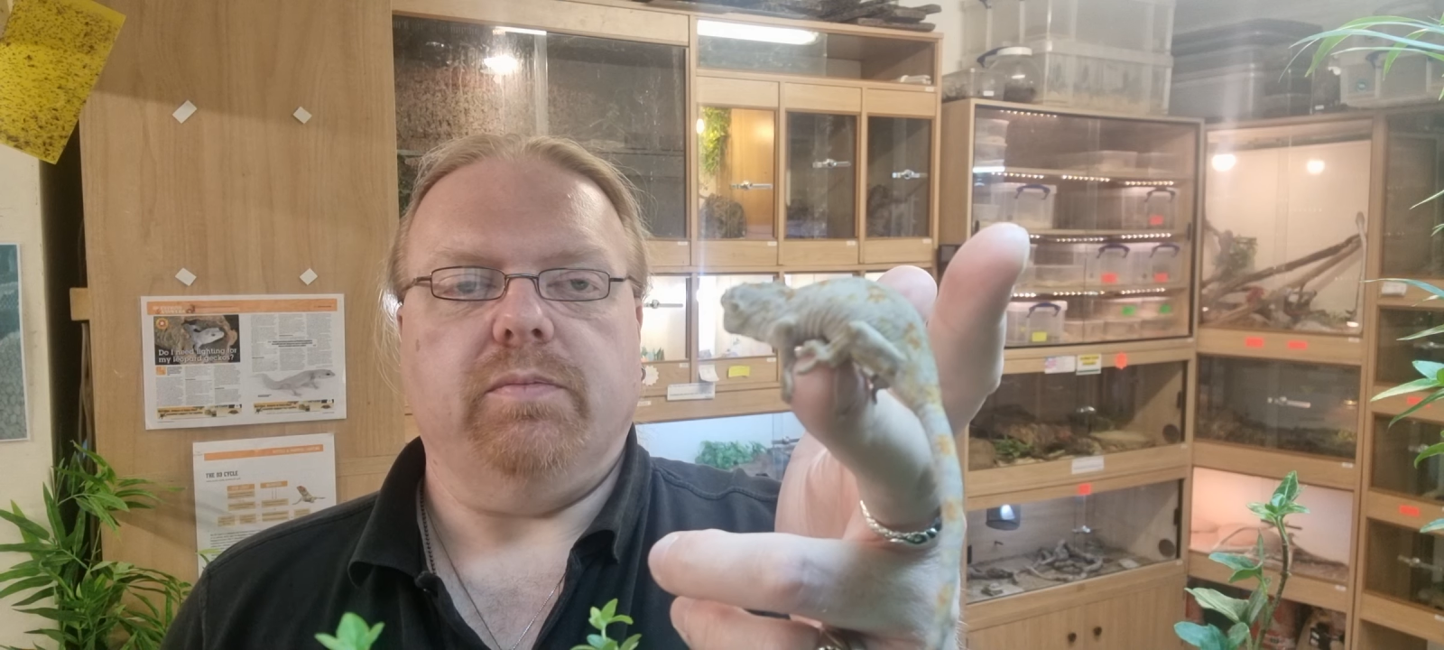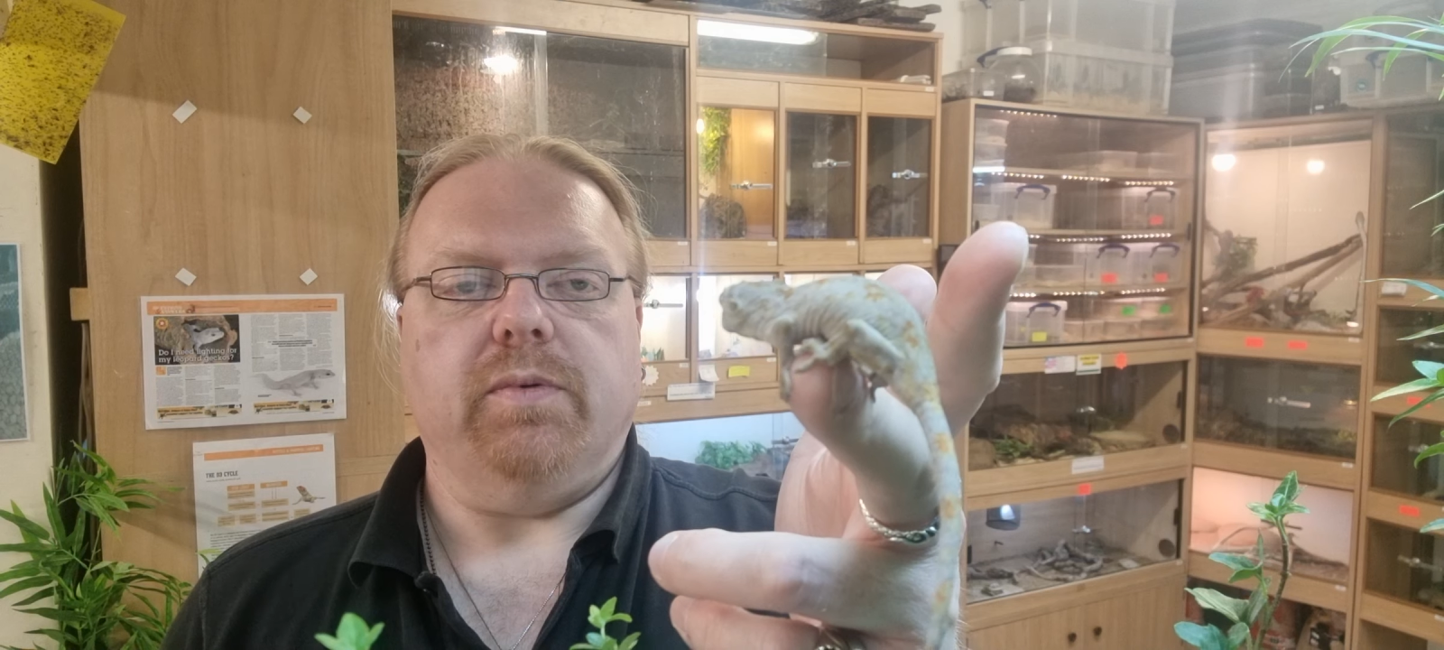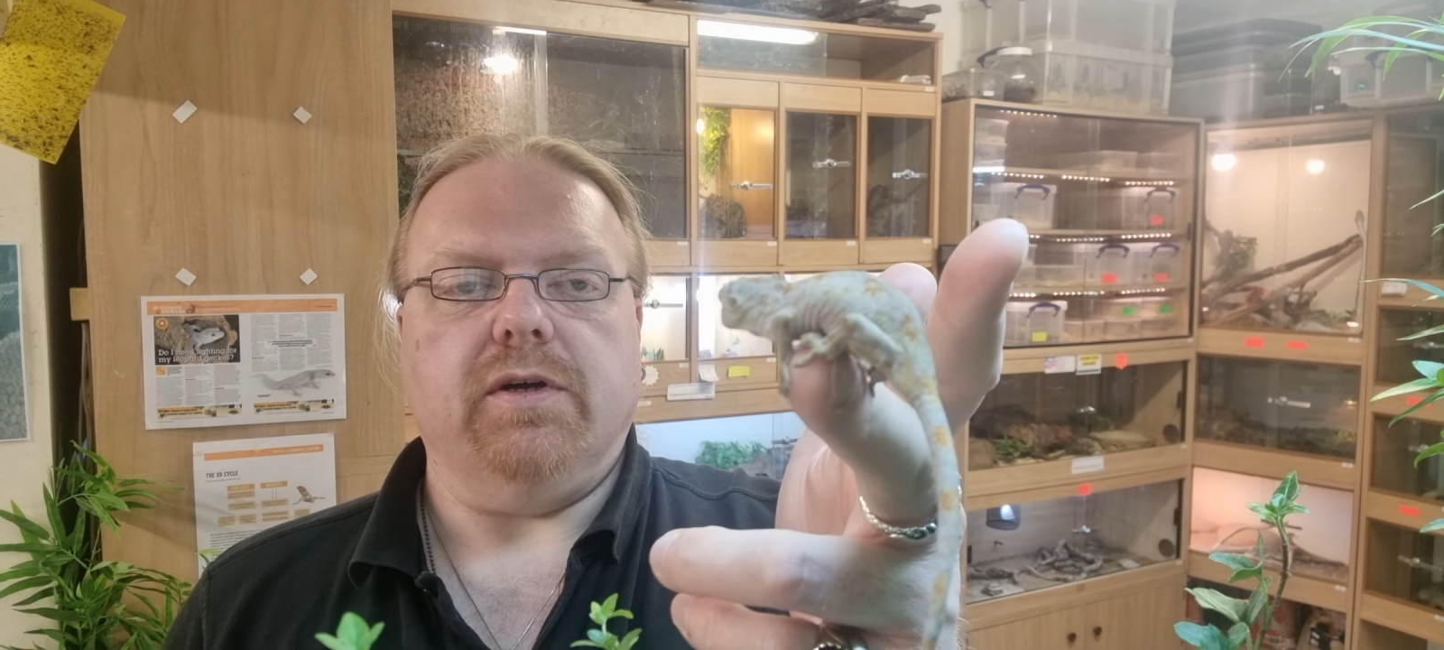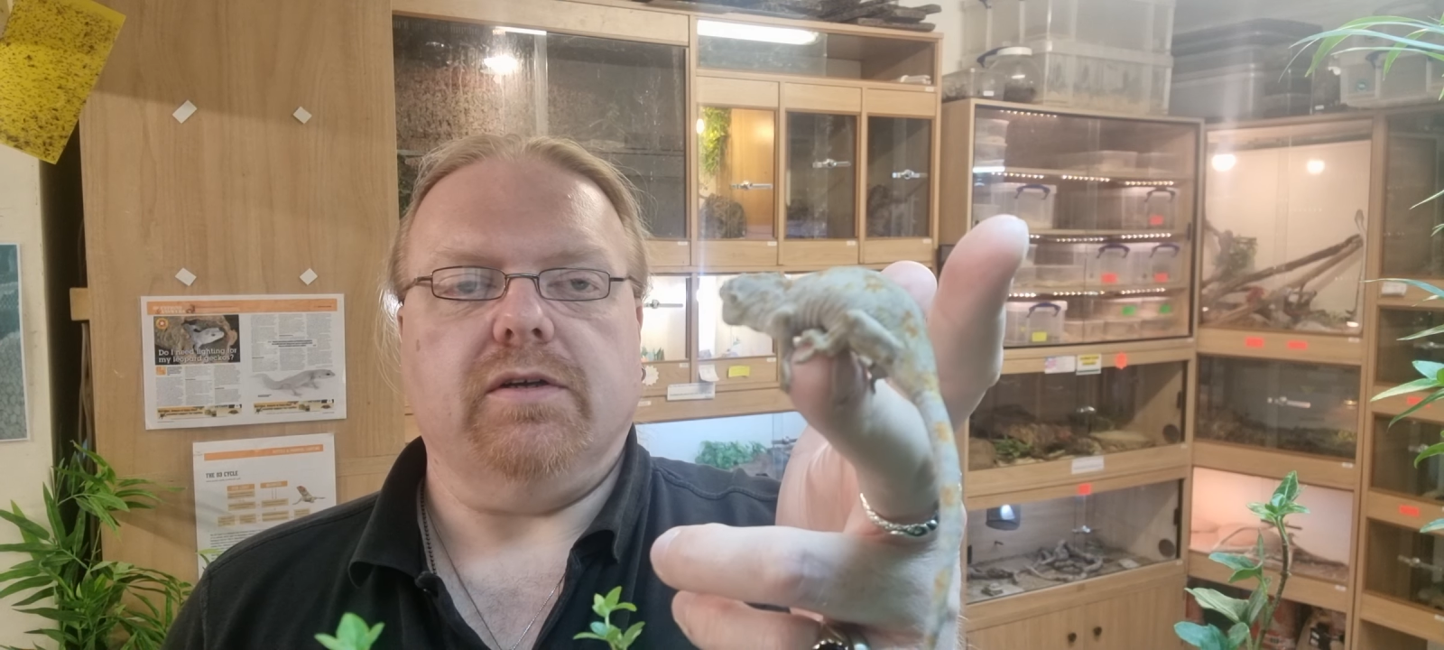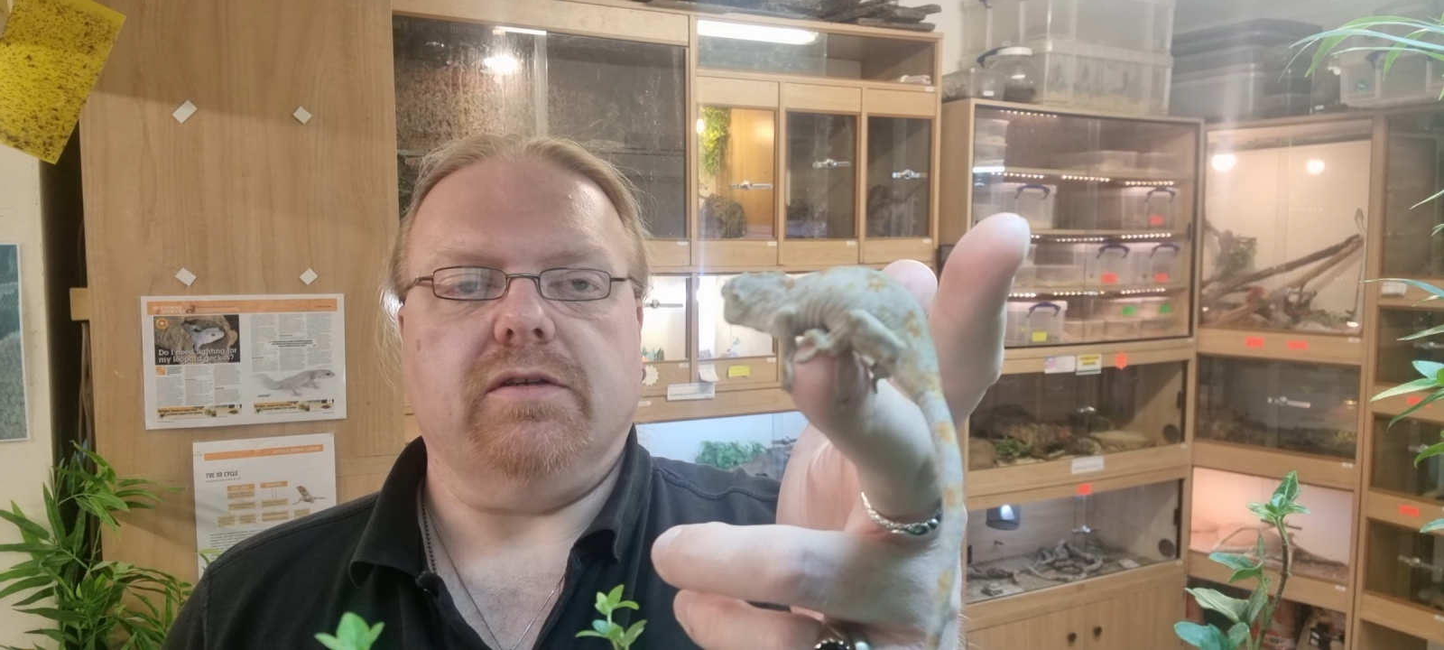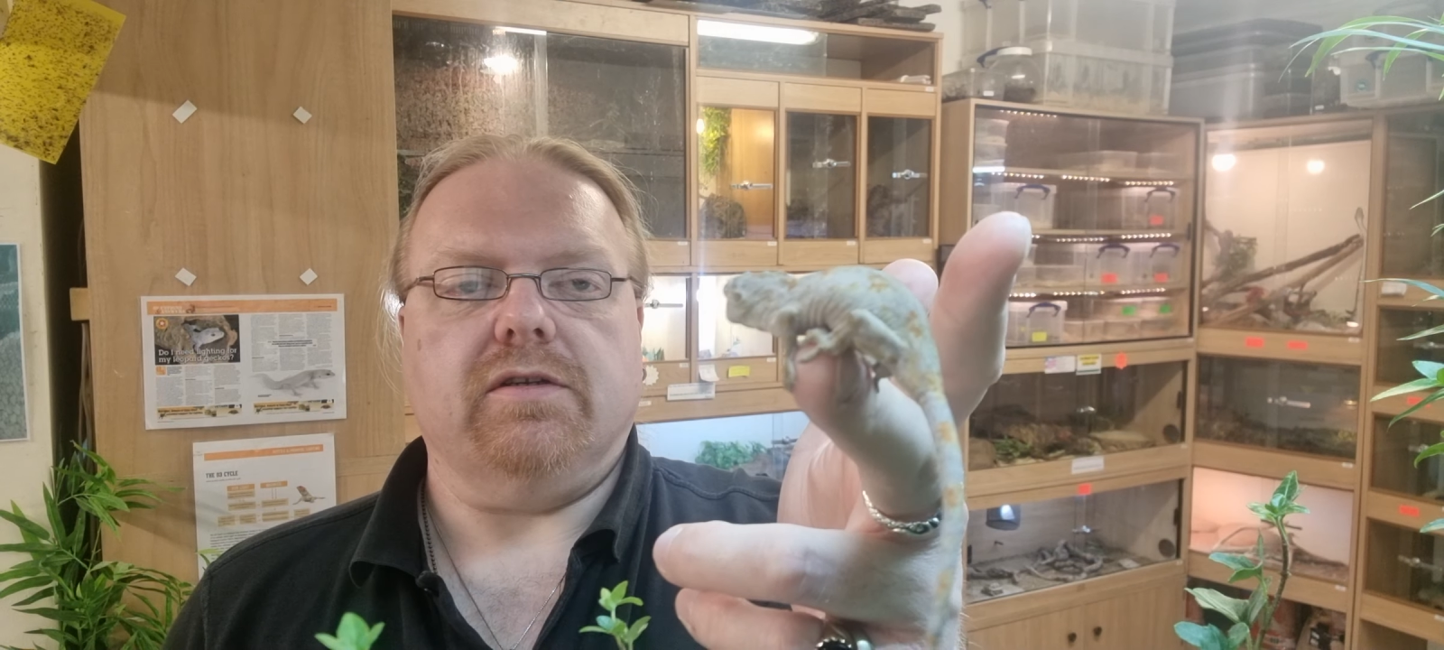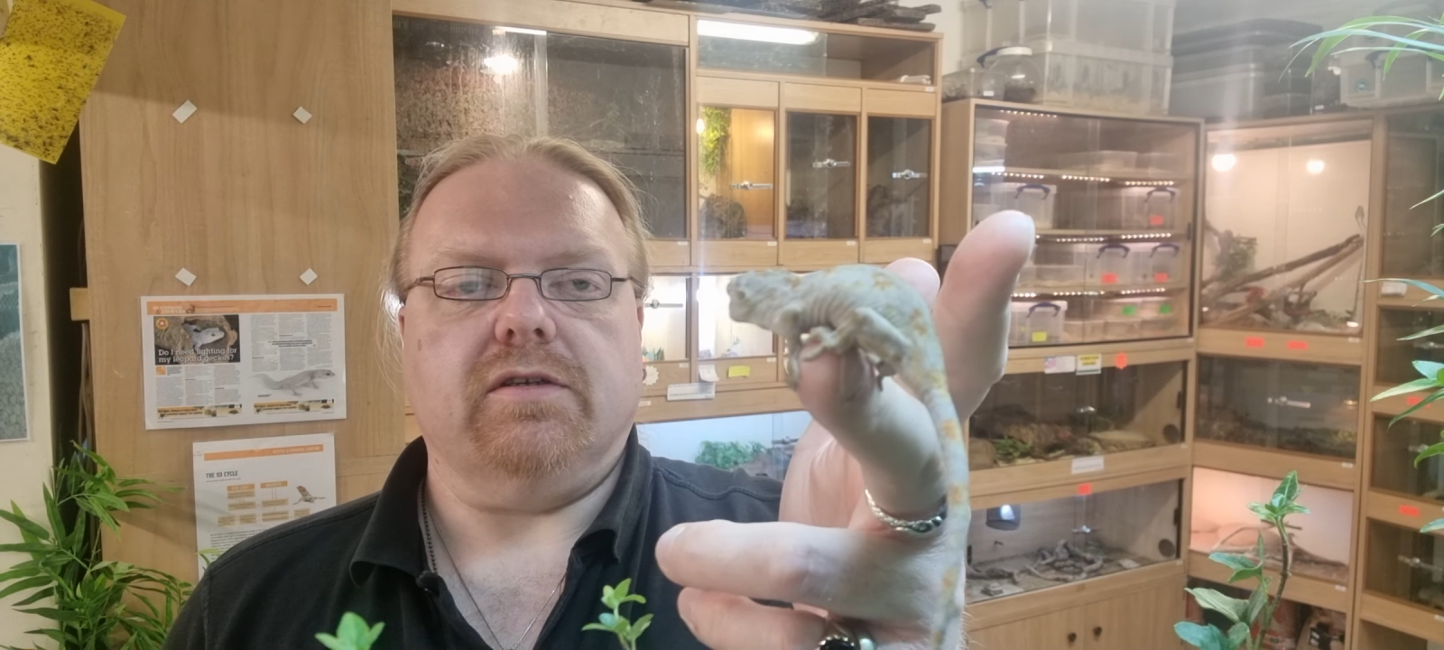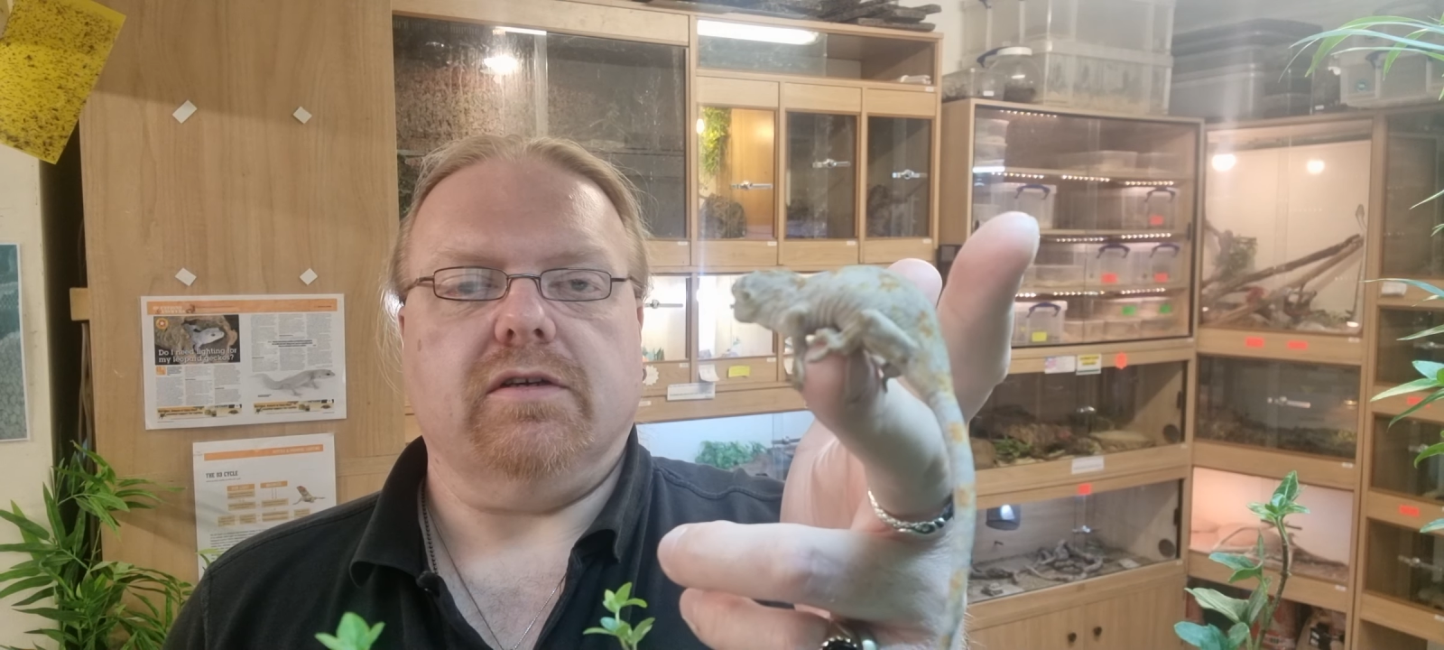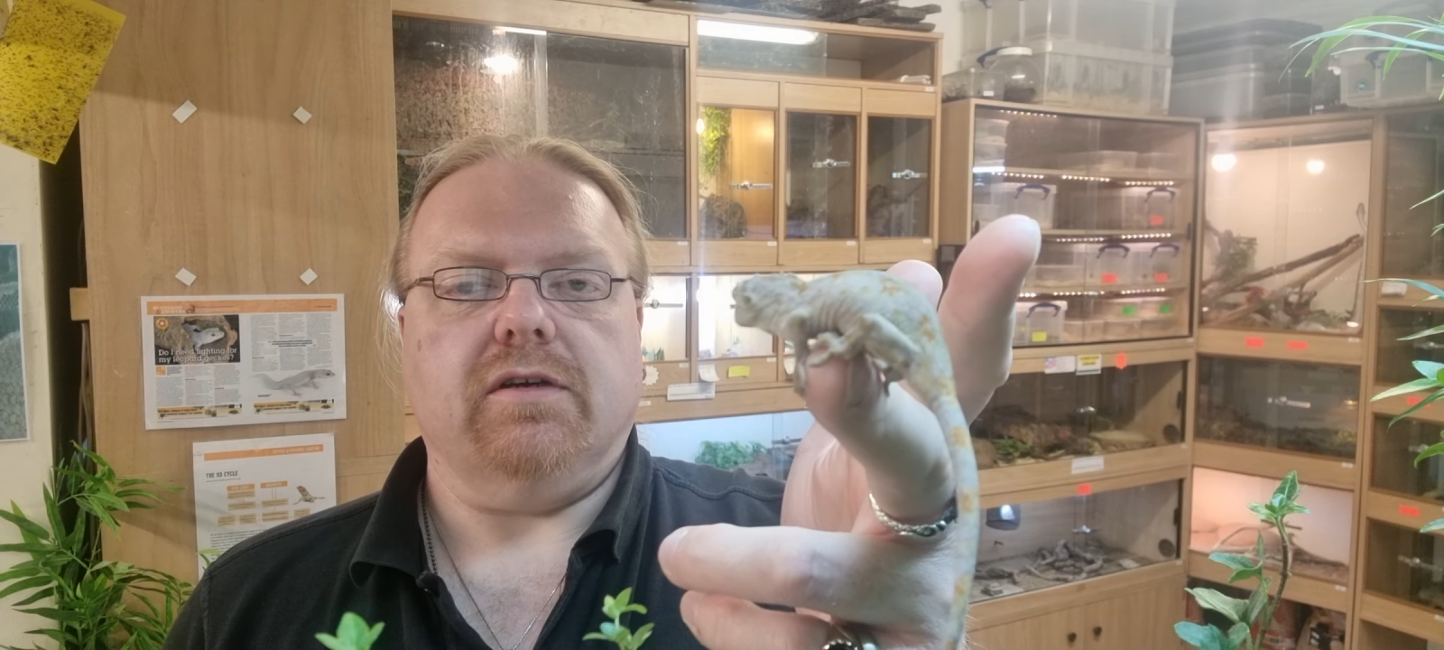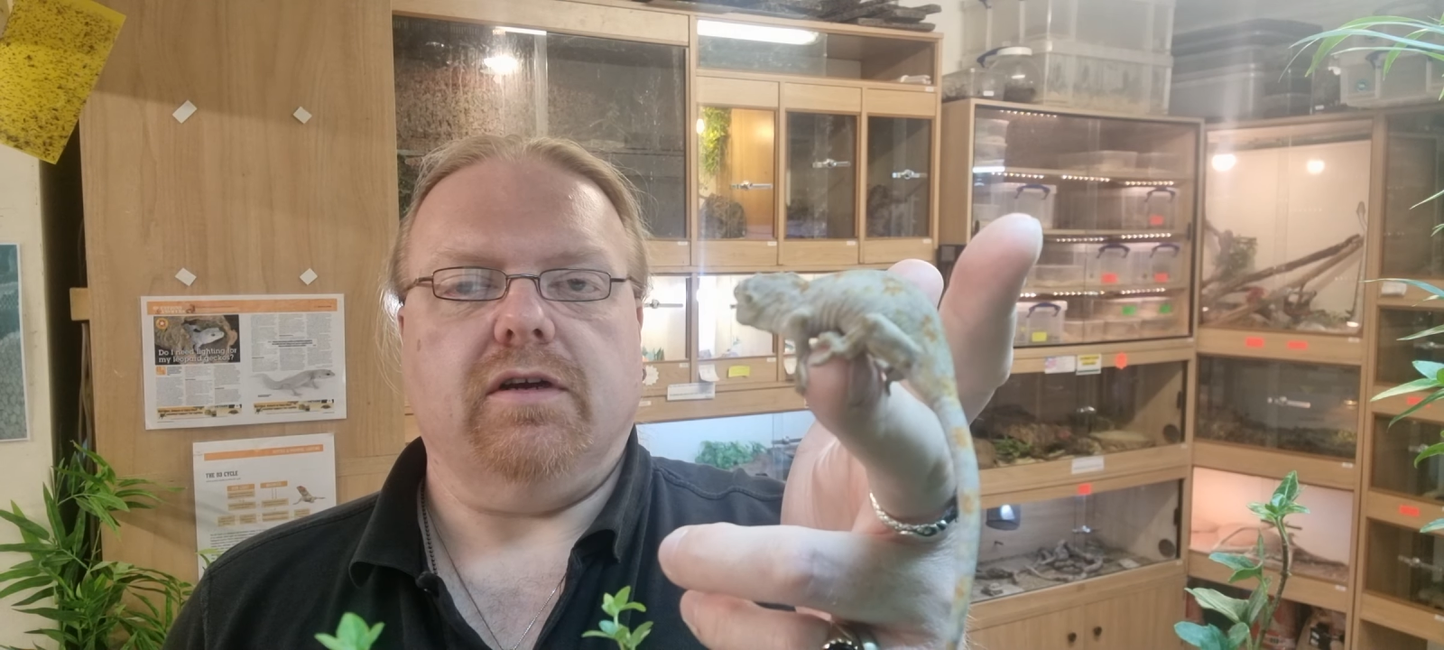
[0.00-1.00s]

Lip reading: but